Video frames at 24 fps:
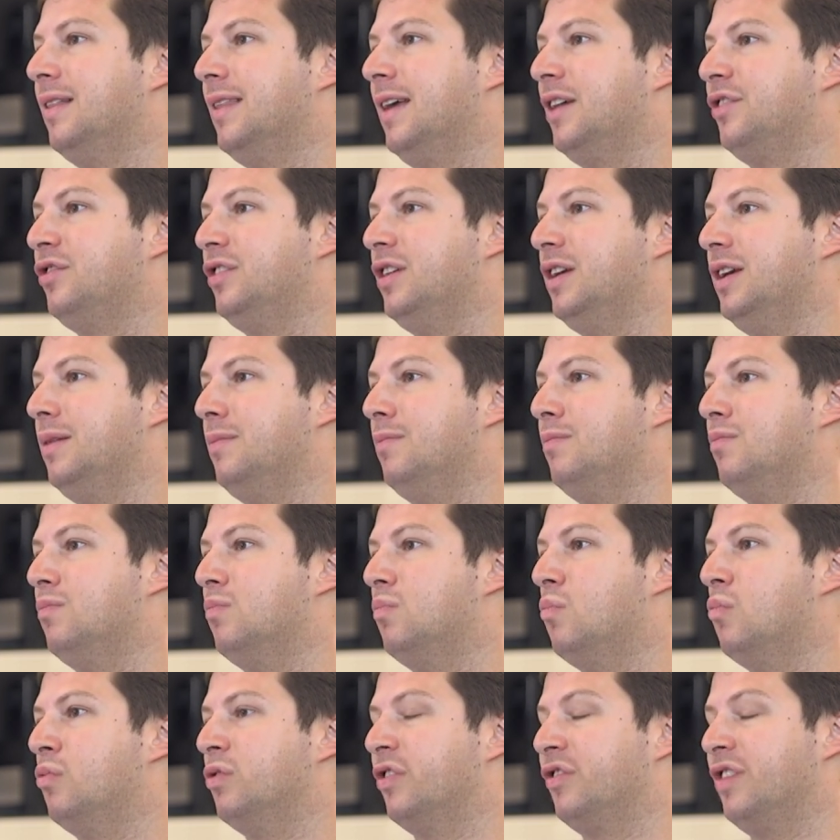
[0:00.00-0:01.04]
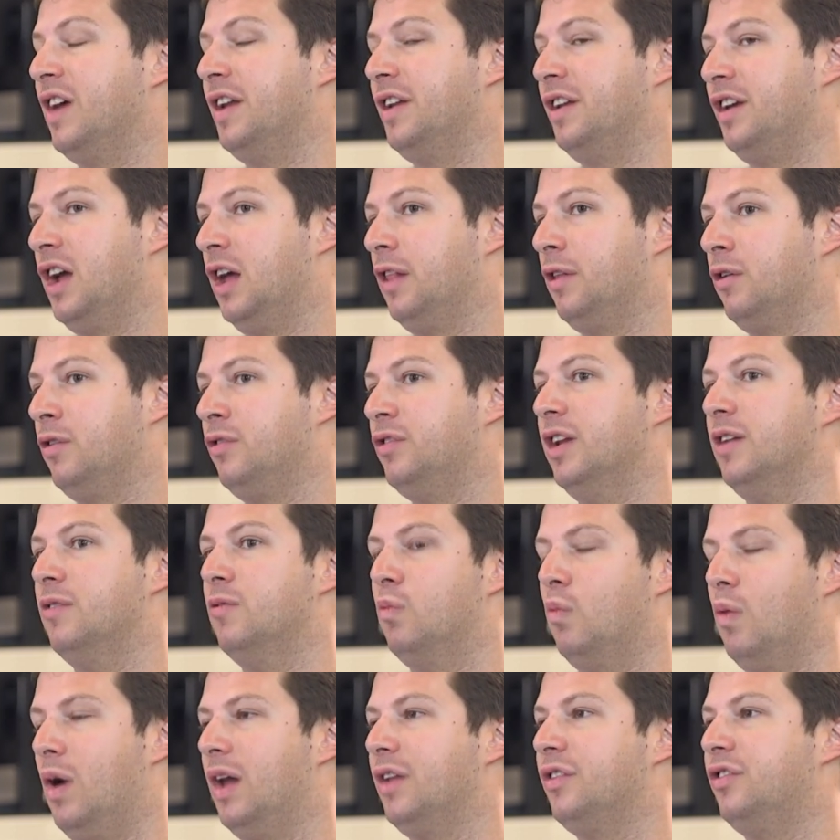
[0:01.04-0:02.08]
Like she was assigned to kill her,
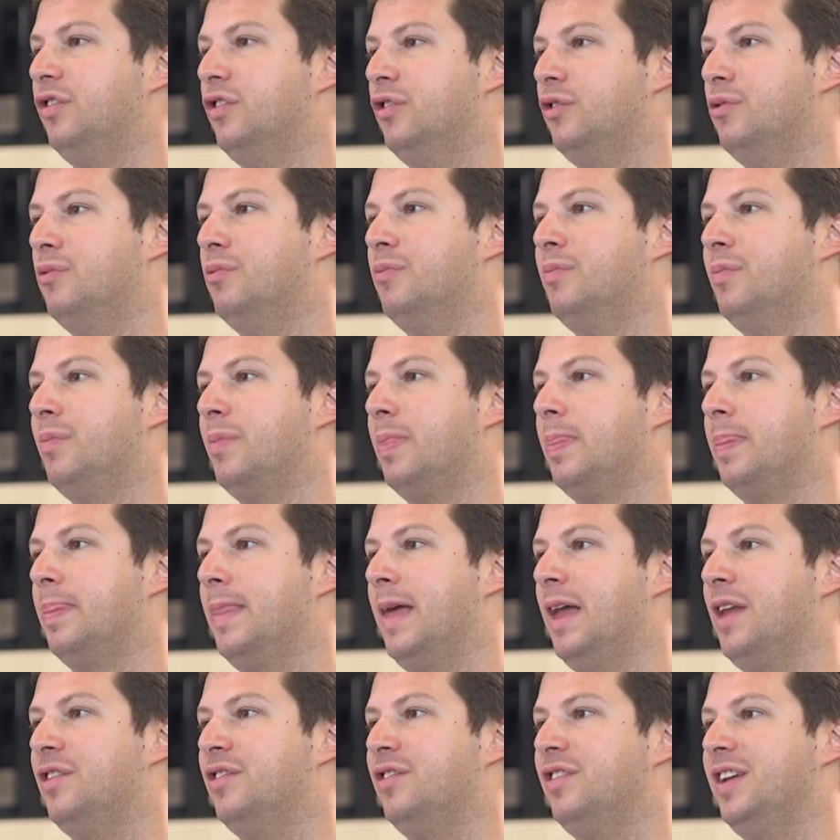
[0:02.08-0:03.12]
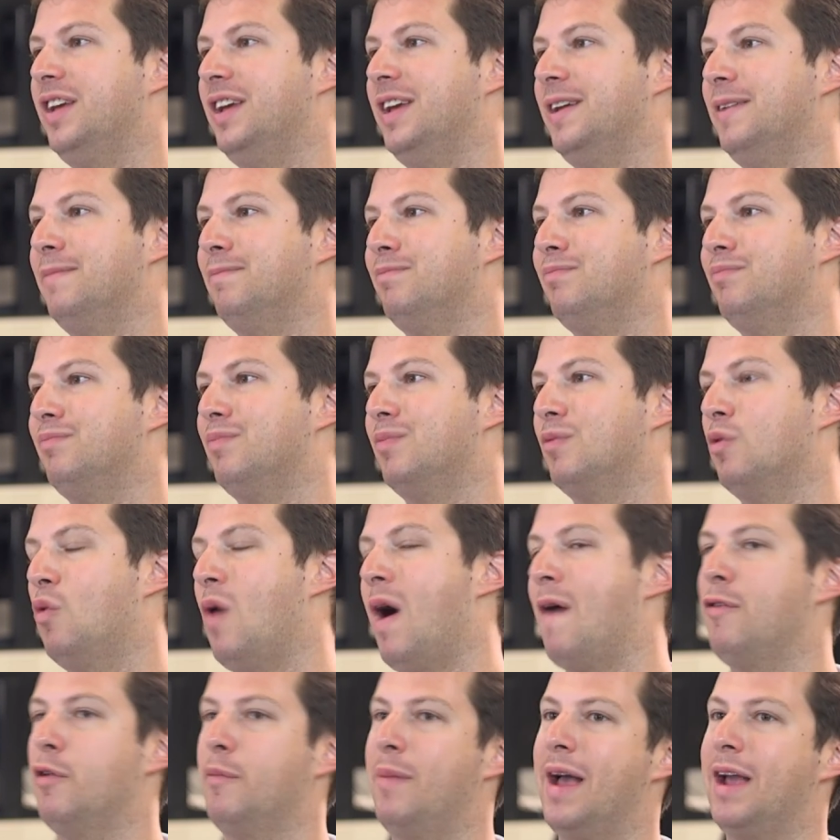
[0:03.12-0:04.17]
didn't want to, and she
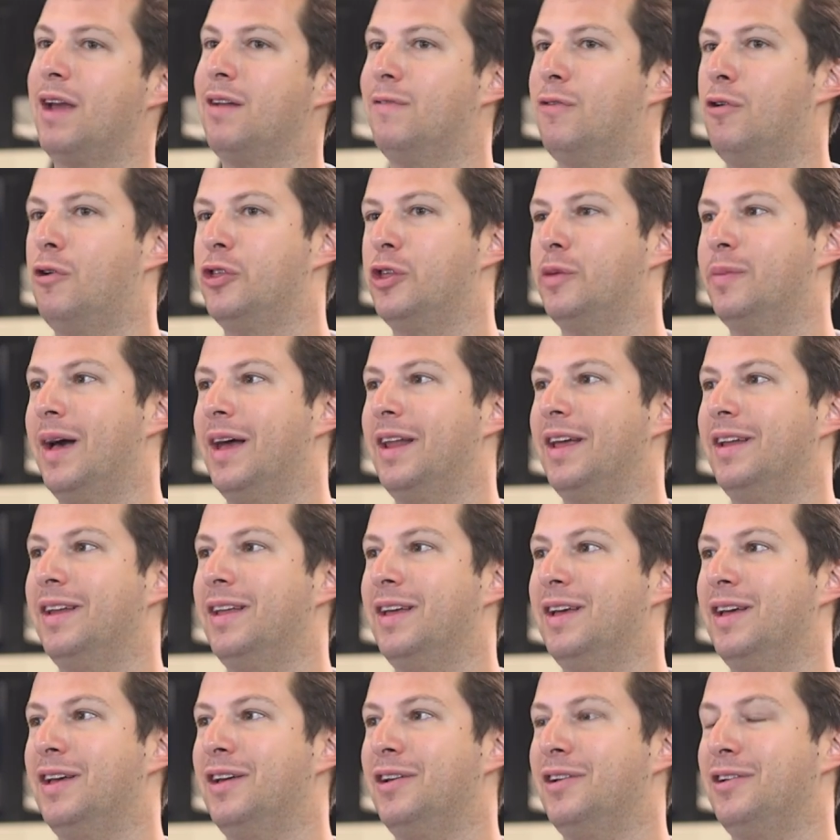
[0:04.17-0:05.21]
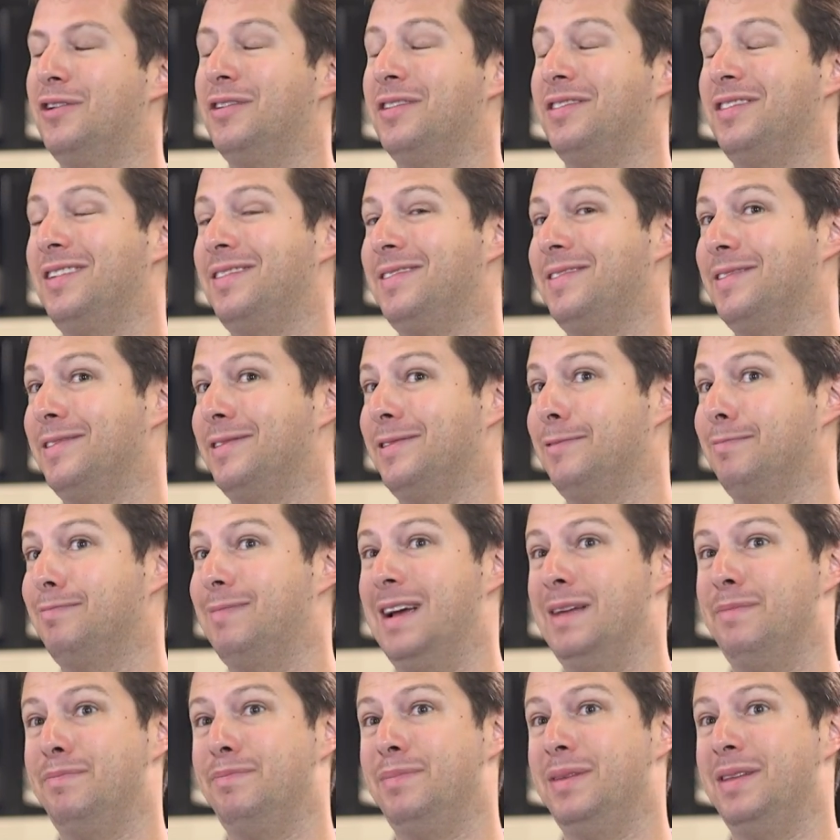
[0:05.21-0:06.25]
waffled back and forth about it. Her sister
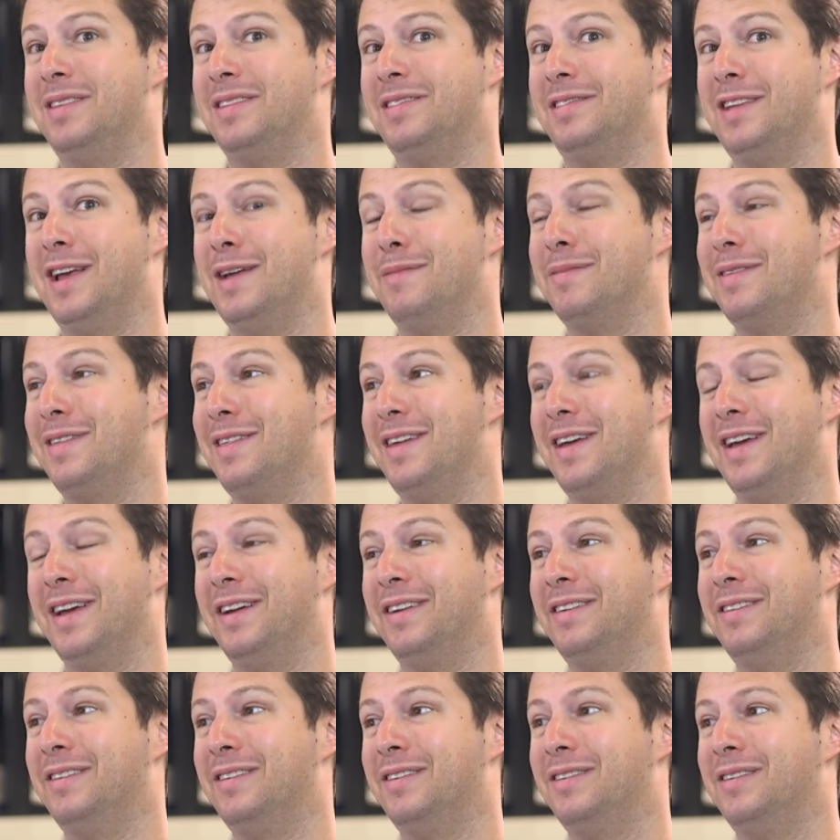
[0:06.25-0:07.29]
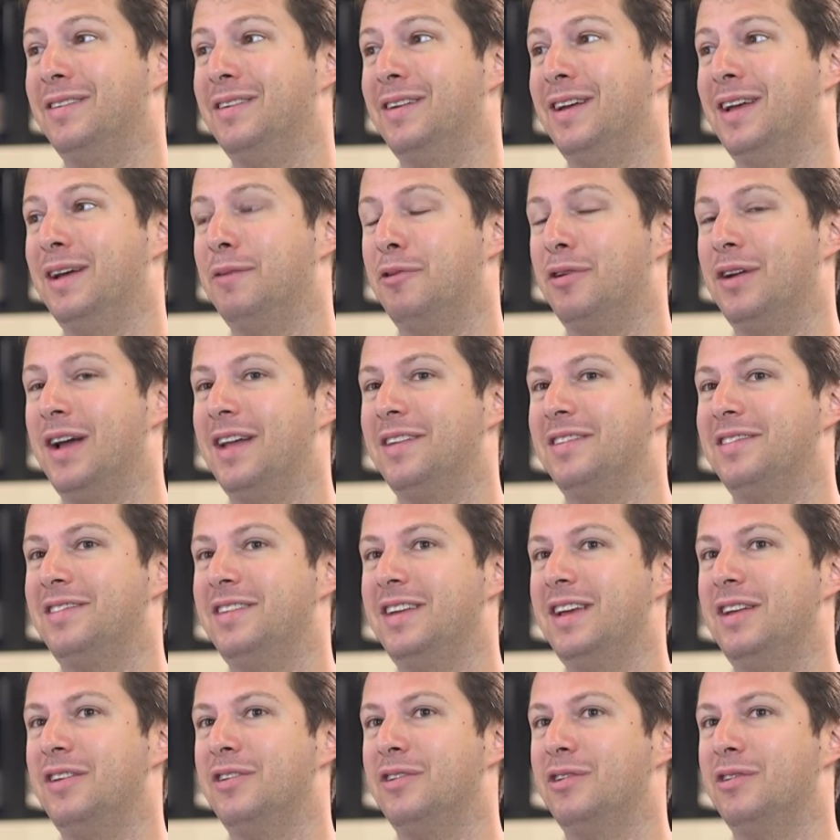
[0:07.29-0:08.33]
might be the same thing, and we're not
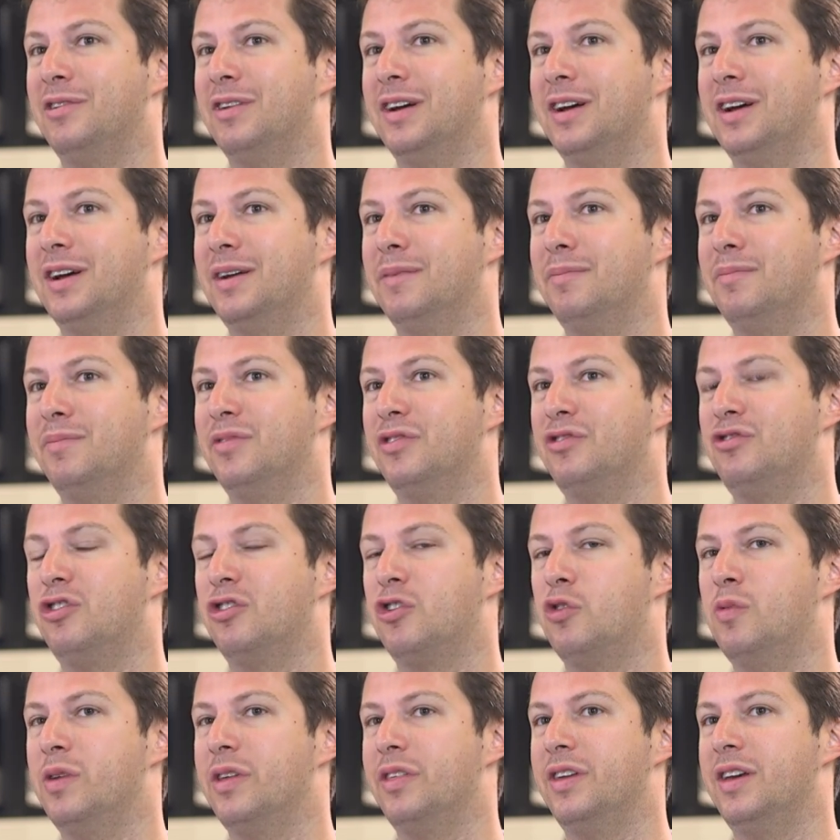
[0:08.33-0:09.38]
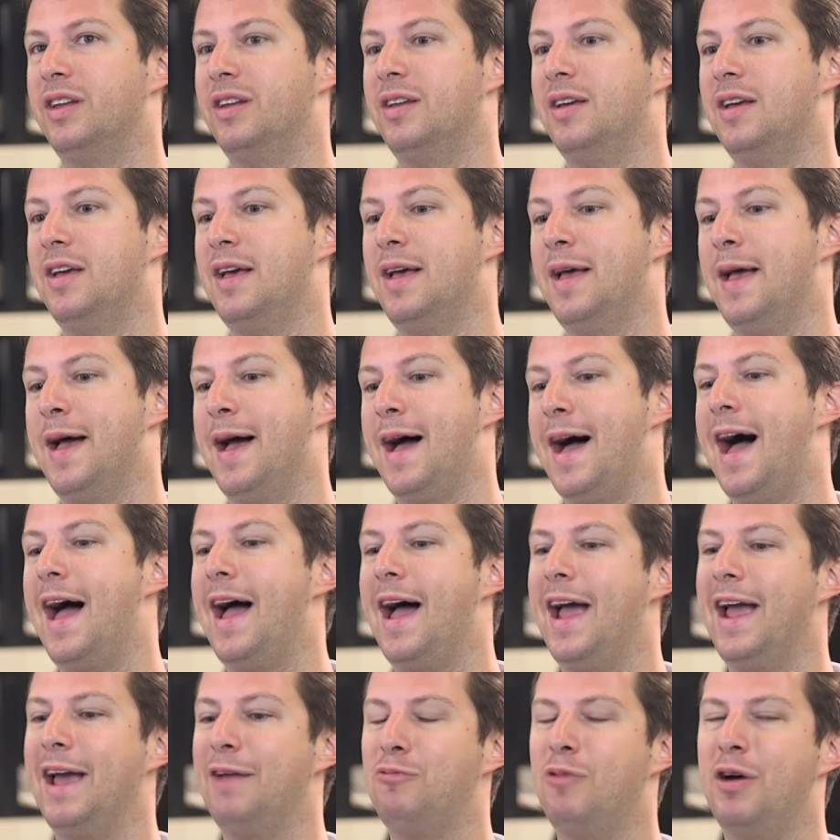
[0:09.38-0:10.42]
seeing her uh, struggle with it. I,
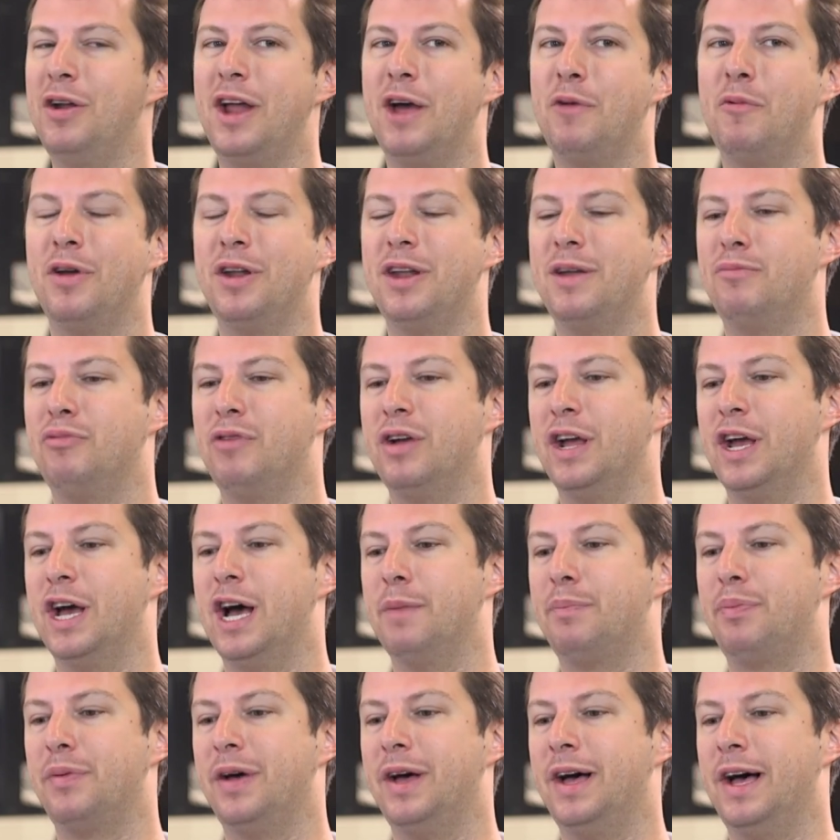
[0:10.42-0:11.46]
I, had one I wanted to bring up.